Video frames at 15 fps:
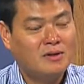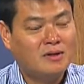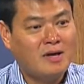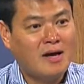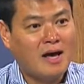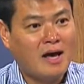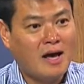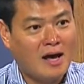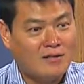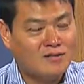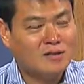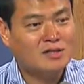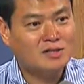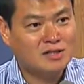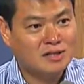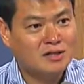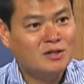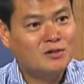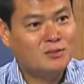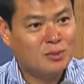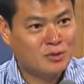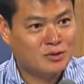that I have to
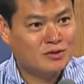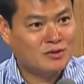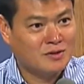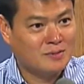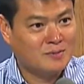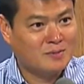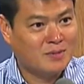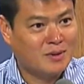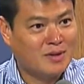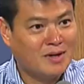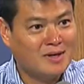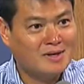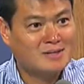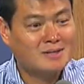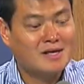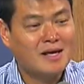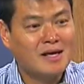continue to push them because